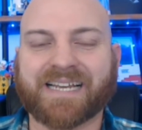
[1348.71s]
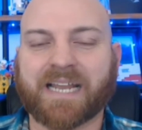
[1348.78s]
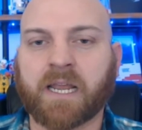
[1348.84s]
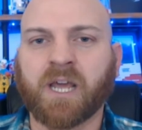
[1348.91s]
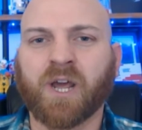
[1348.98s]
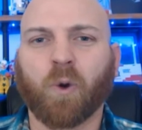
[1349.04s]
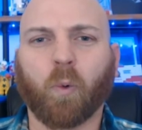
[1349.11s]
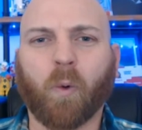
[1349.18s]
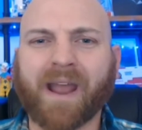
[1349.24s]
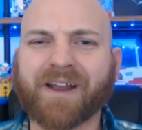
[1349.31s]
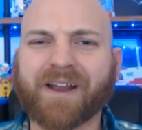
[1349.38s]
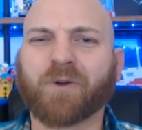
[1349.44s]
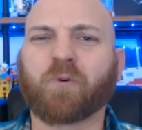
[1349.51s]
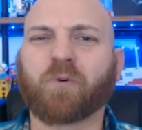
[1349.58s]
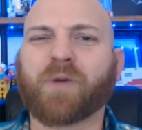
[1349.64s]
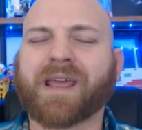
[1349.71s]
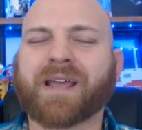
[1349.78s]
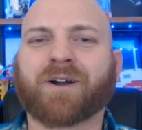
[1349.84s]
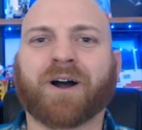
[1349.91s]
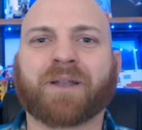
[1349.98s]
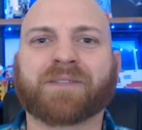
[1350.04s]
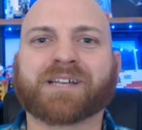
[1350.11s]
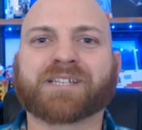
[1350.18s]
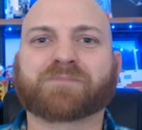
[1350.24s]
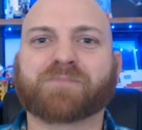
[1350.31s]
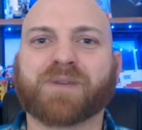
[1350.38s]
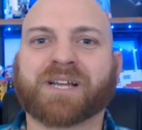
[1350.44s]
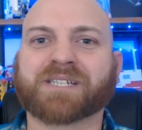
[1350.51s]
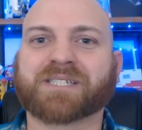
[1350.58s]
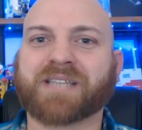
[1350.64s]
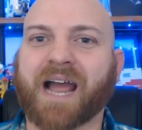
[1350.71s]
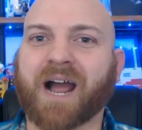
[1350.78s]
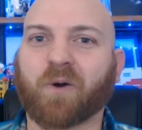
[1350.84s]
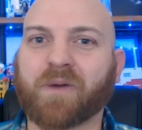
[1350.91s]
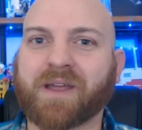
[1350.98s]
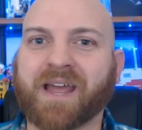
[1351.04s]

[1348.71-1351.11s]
and waited a week on this because now we